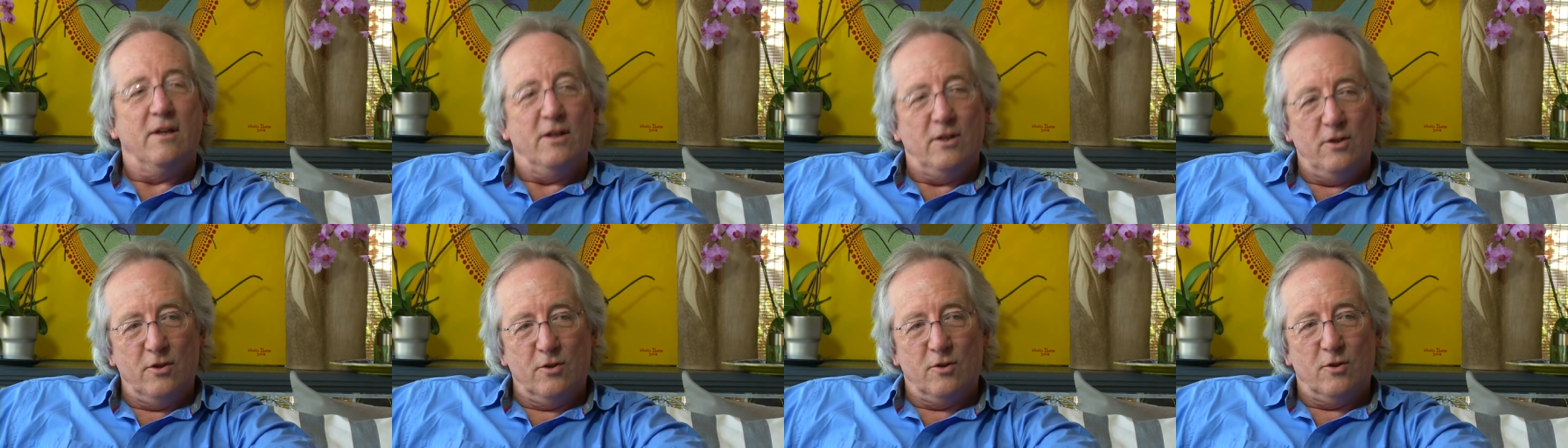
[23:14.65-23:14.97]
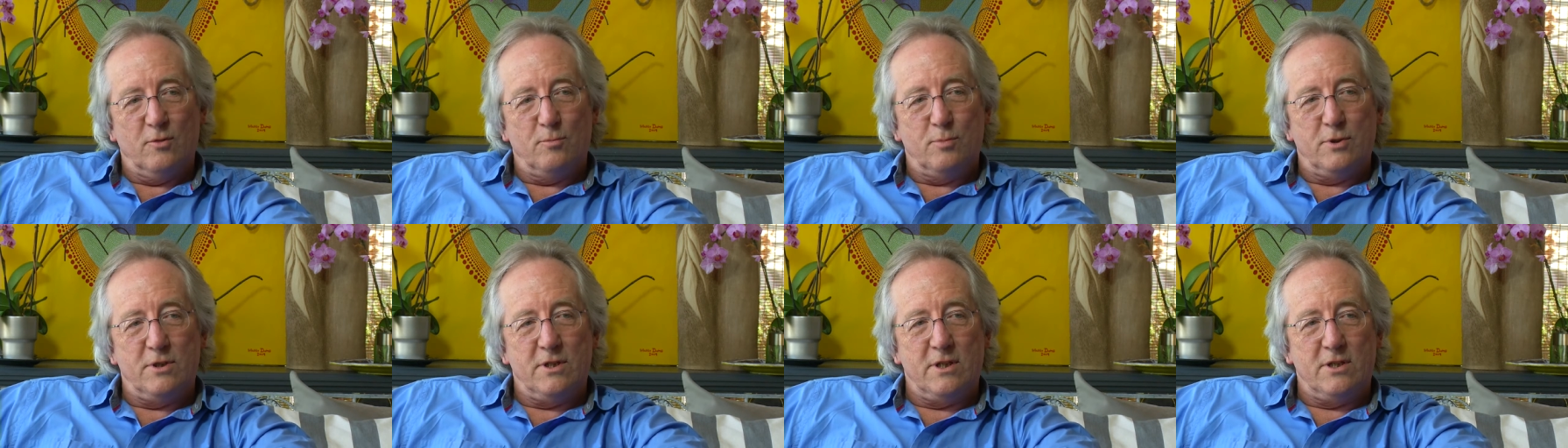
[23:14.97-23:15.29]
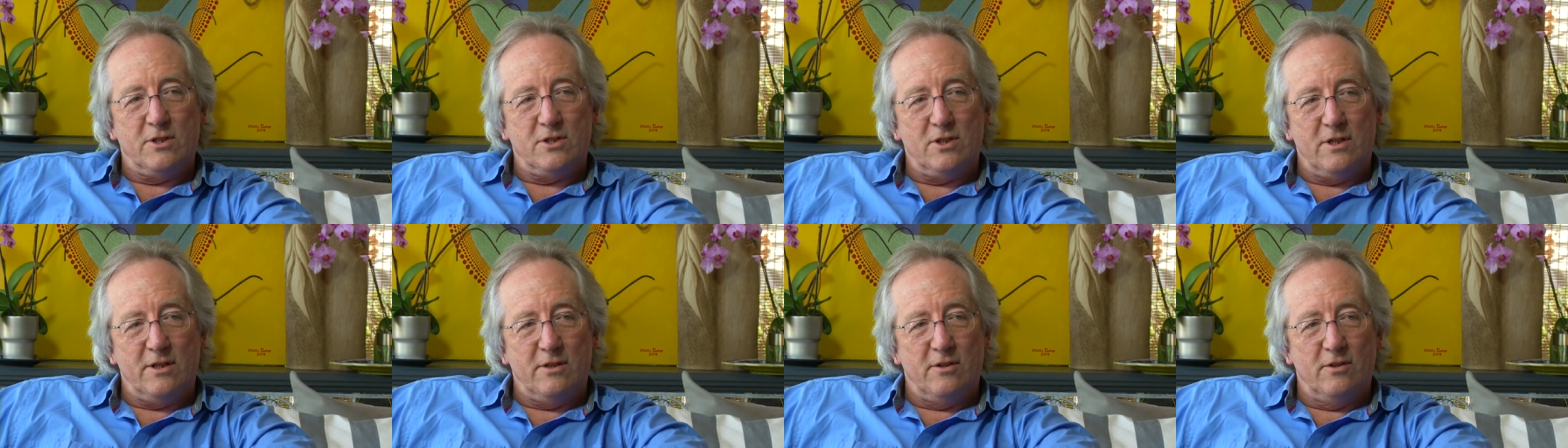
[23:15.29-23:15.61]
you could
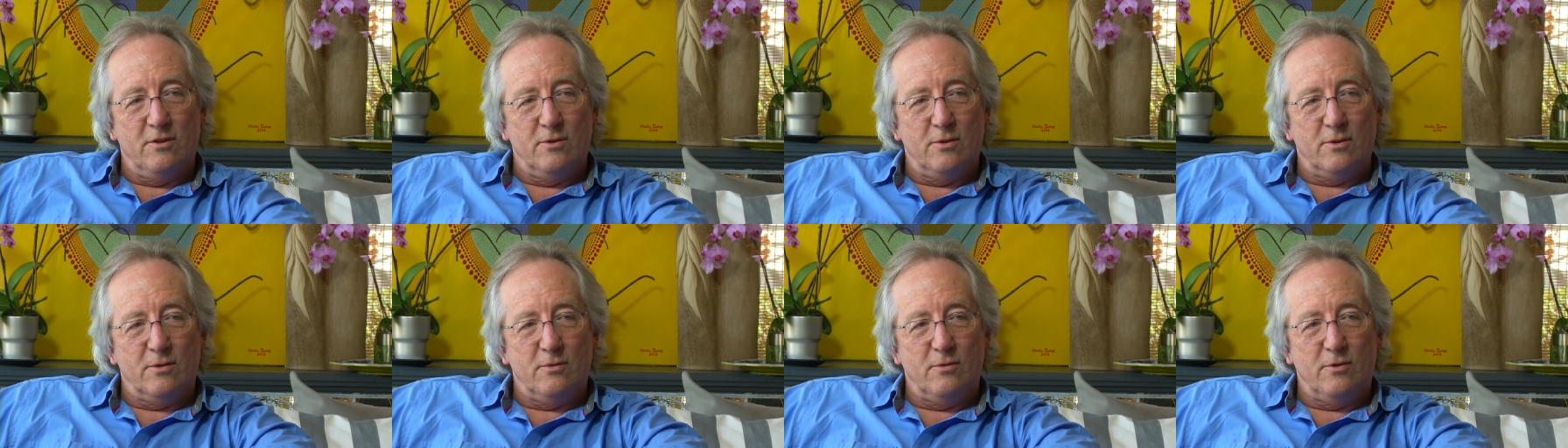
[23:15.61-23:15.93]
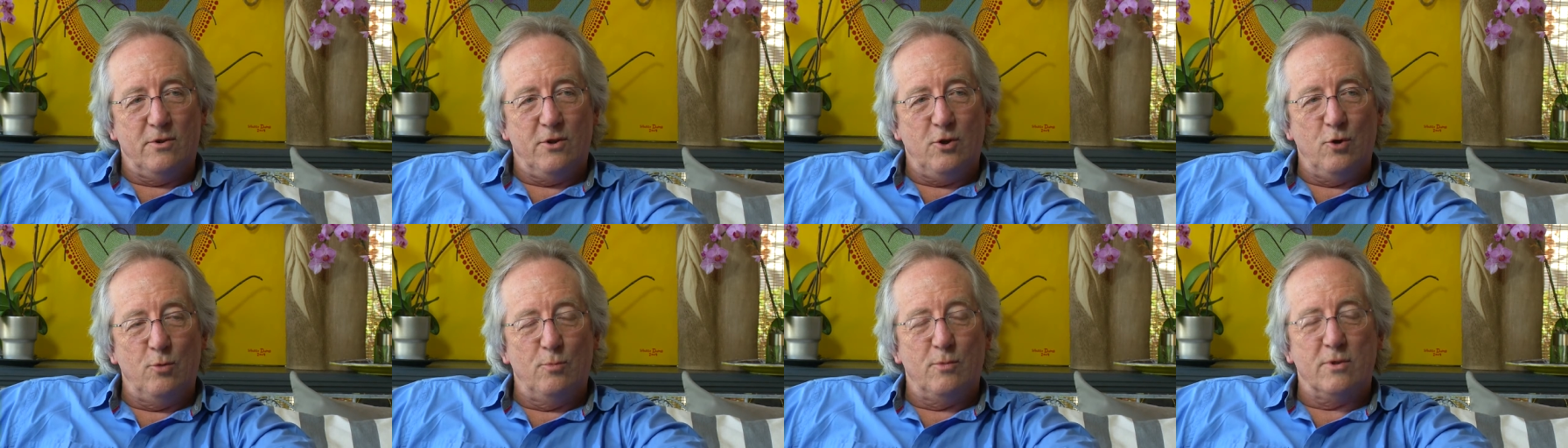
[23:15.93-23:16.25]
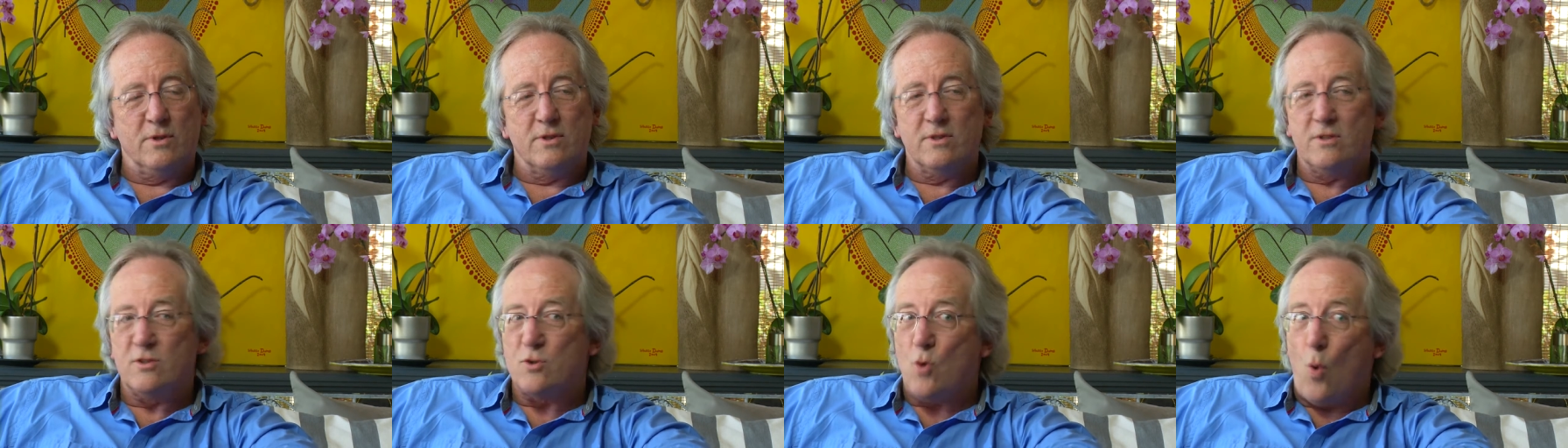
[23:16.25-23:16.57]
potentially do it with
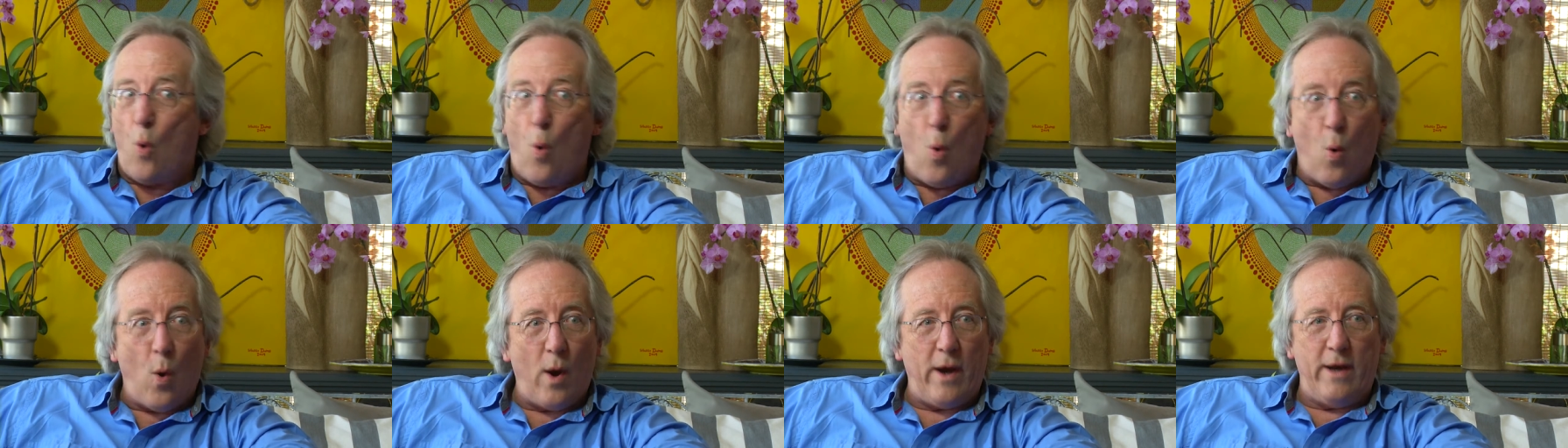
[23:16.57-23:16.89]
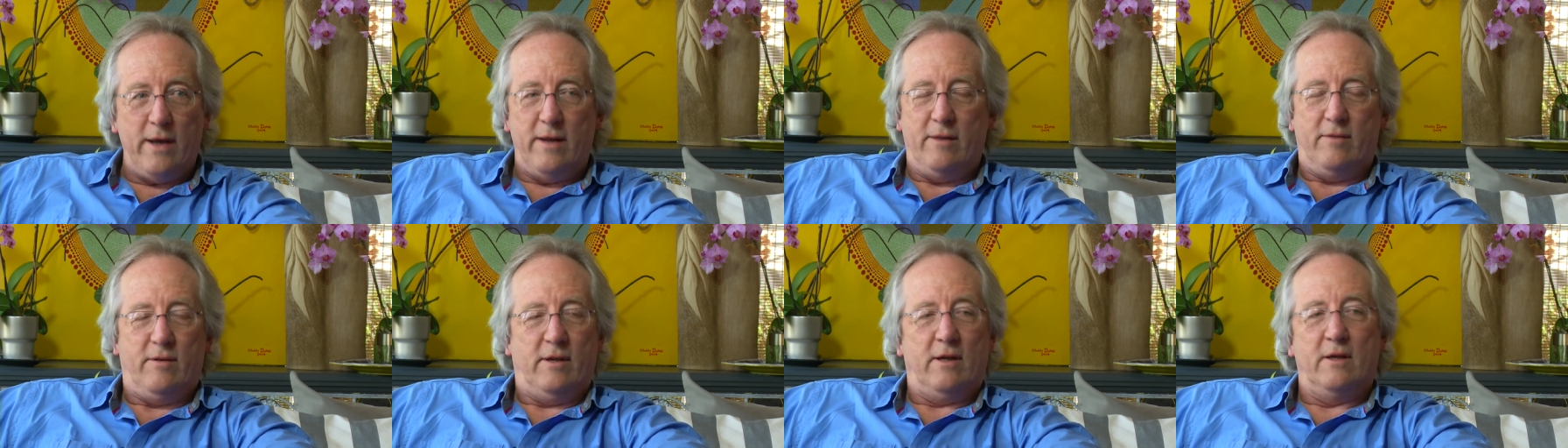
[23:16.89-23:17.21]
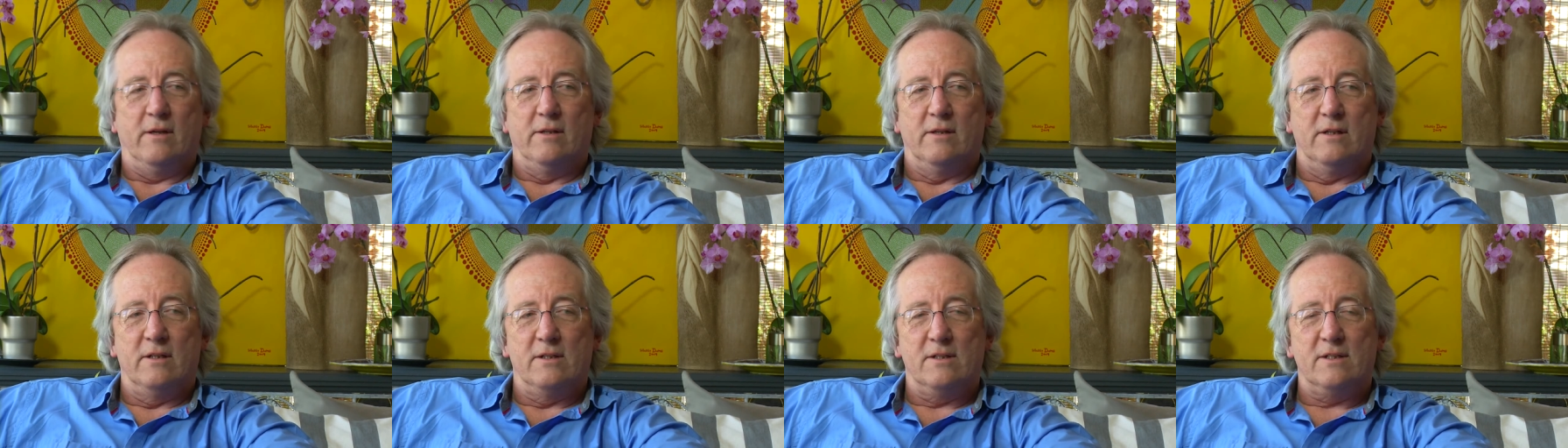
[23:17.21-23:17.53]
humans or anything
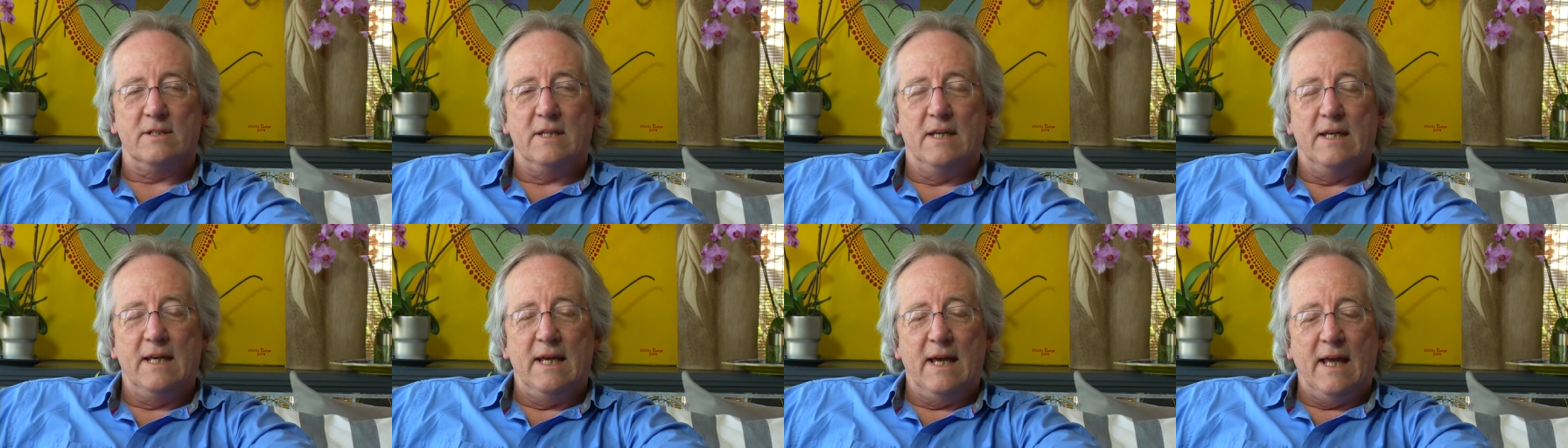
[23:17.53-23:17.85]
else.